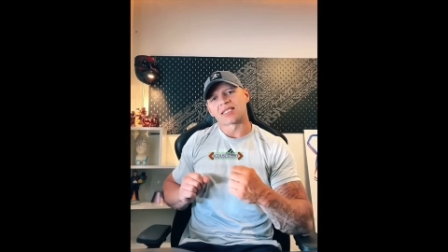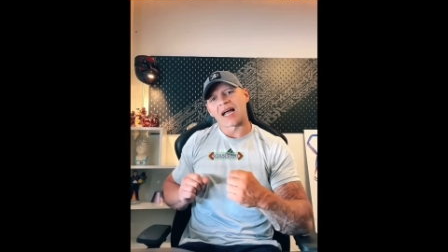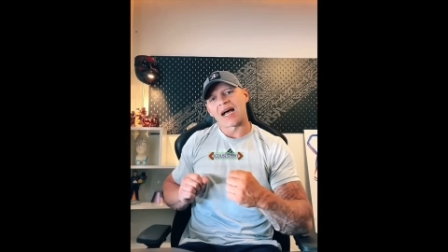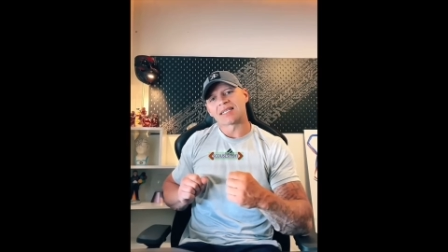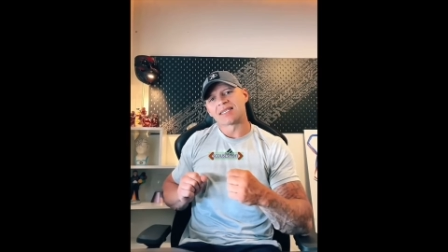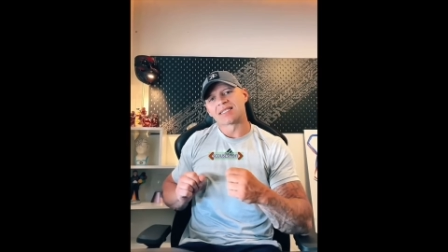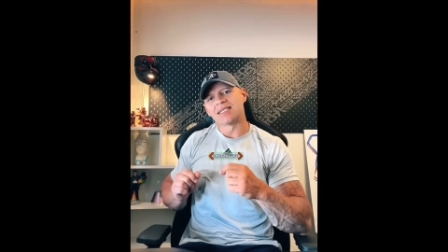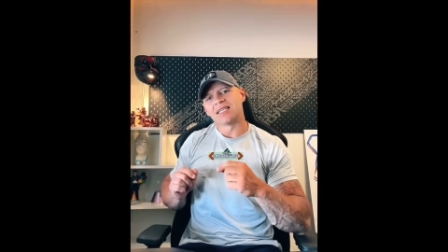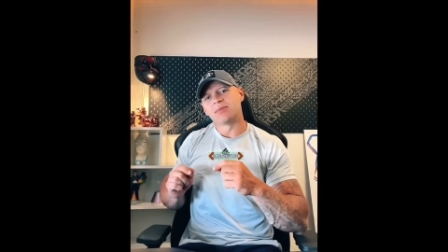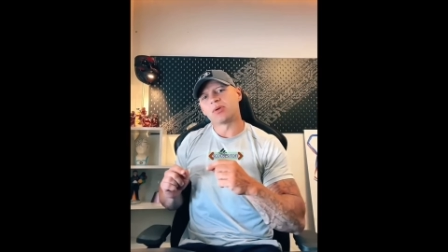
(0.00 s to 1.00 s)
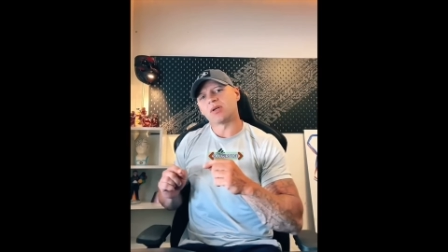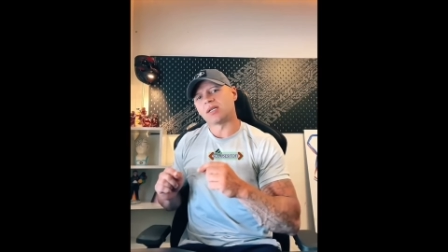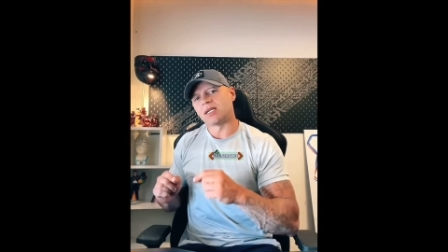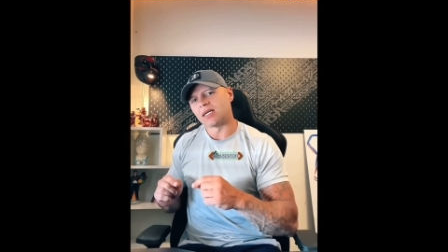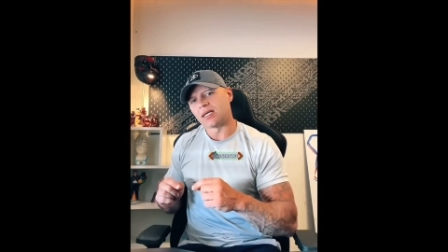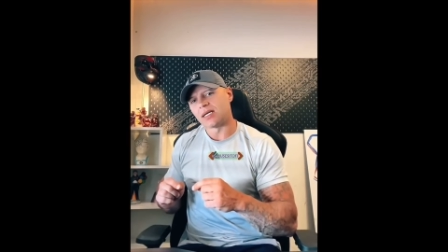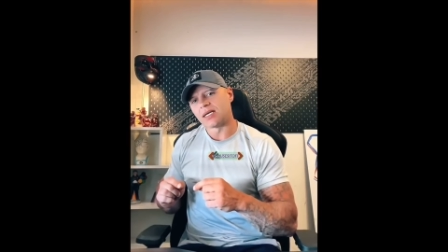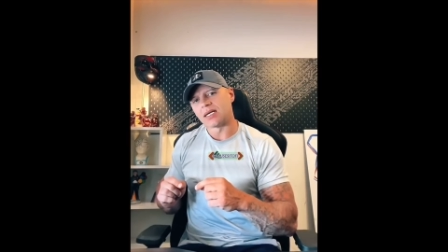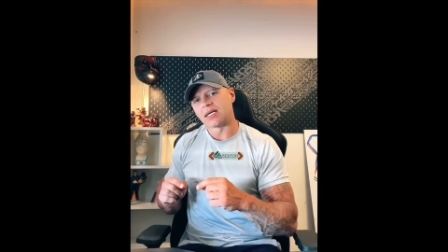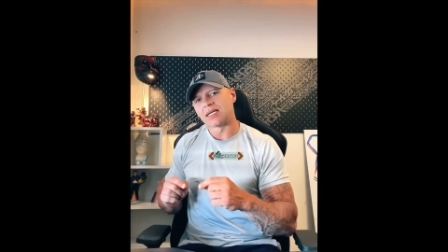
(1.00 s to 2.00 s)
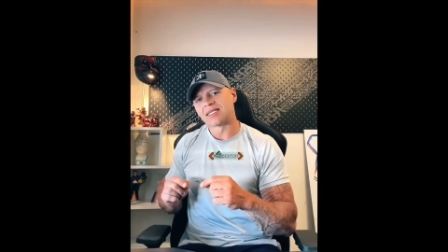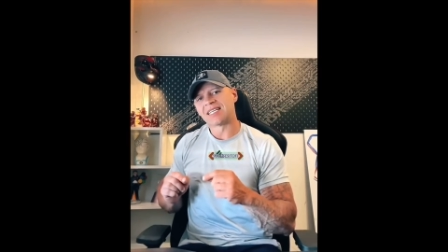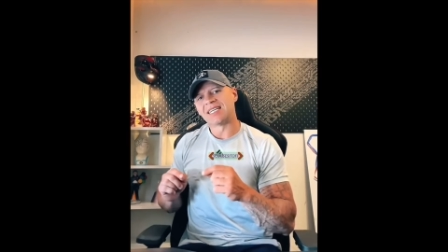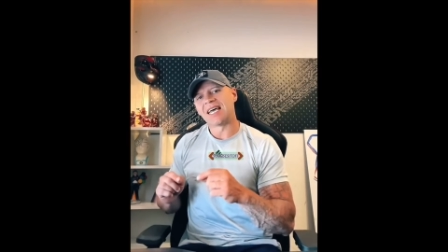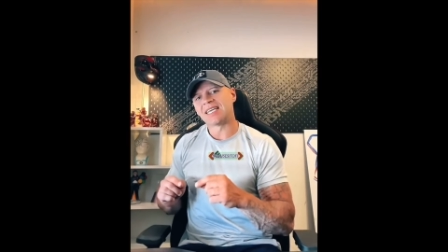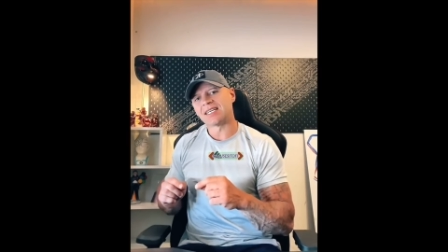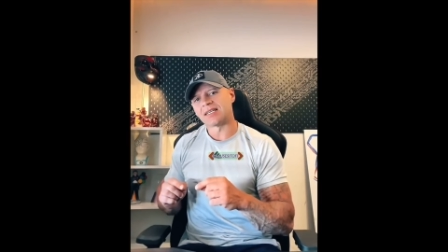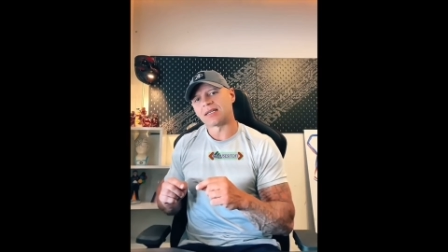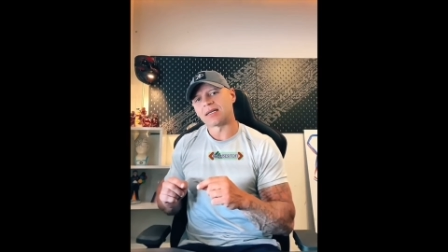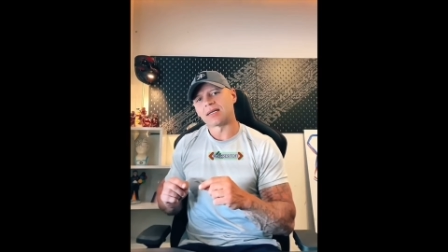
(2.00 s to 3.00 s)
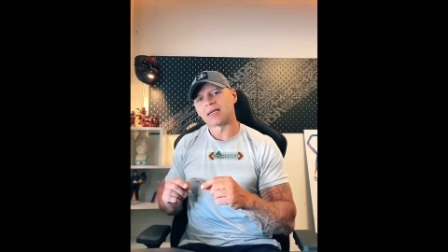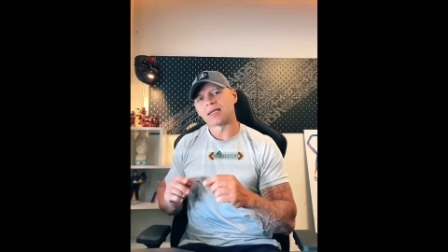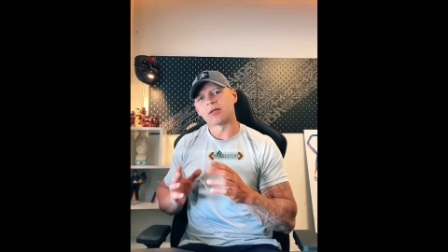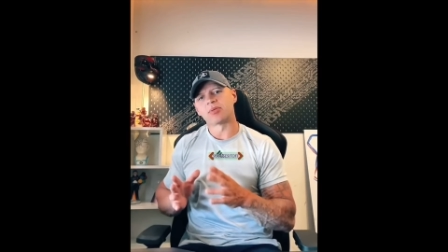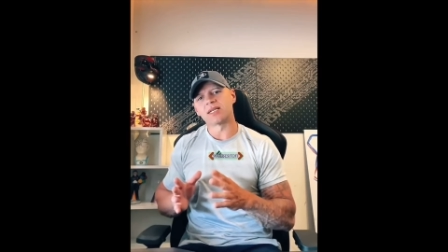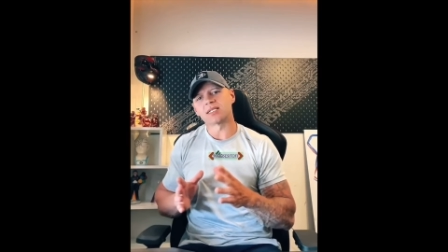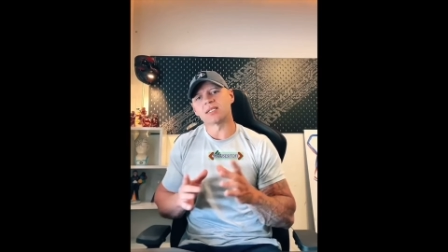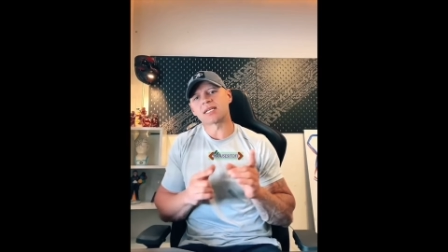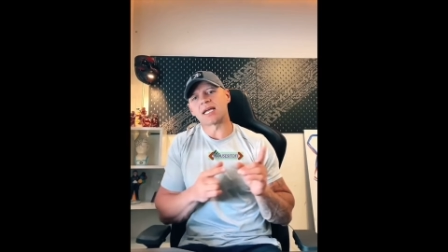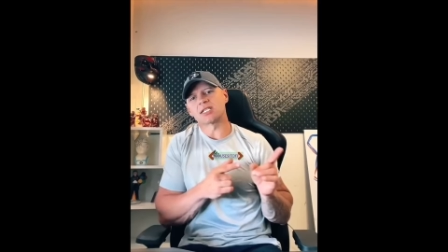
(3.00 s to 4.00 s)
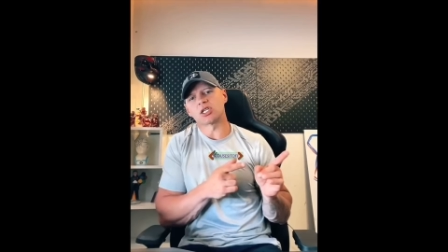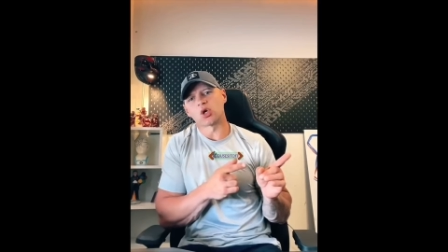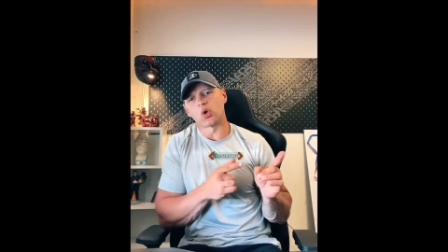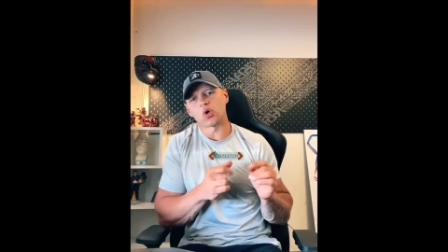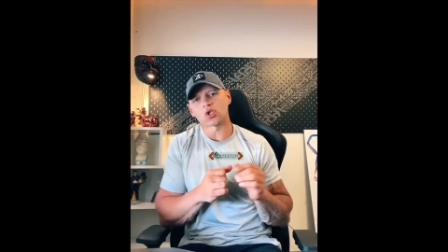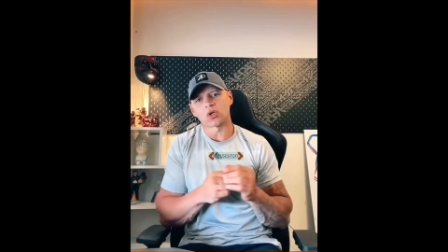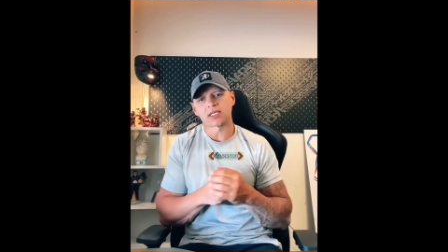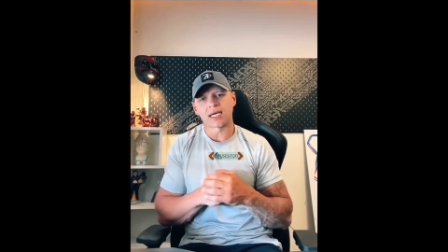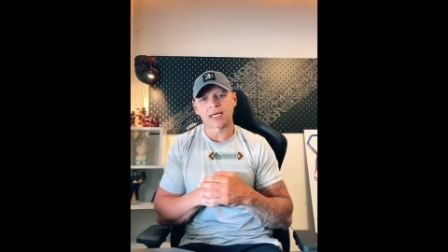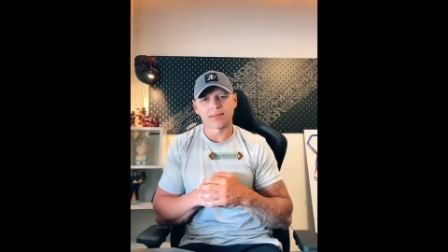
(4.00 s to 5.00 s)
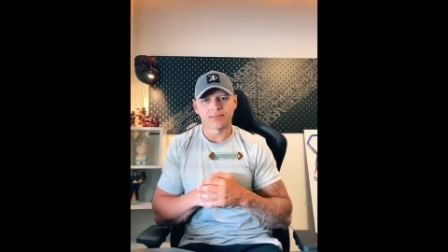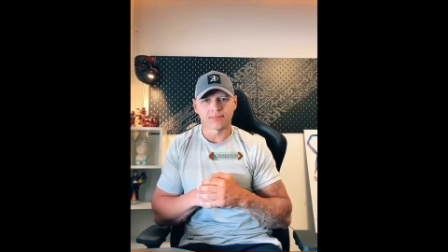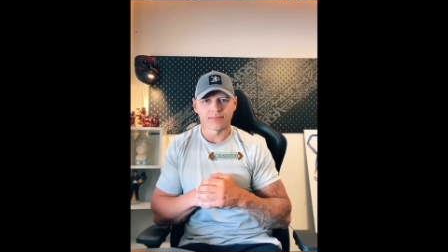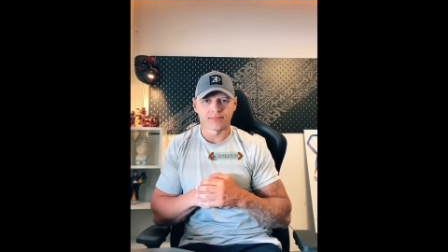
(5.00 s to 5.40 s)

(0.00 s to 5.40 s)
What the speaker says: started deliberately delaying the prisoners getting to the court on time.